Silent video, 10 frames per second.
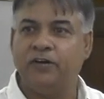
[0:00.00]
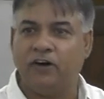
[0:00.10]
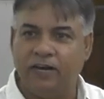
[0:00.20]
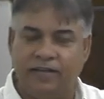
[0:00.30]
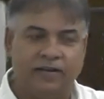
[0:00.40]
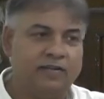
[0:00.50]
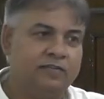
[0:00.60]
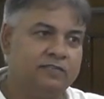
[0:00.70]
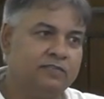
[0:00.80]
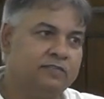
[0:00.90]
dollar
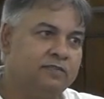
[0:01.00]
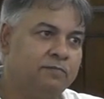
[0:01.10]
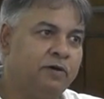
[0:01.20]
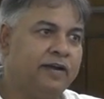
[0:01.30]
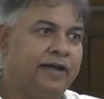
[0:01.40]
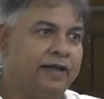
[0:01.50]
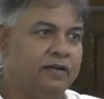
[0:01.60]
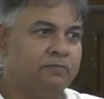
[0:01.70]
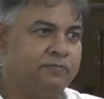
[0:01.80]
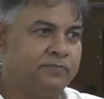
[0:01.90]
per
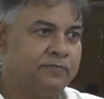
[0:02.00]
annum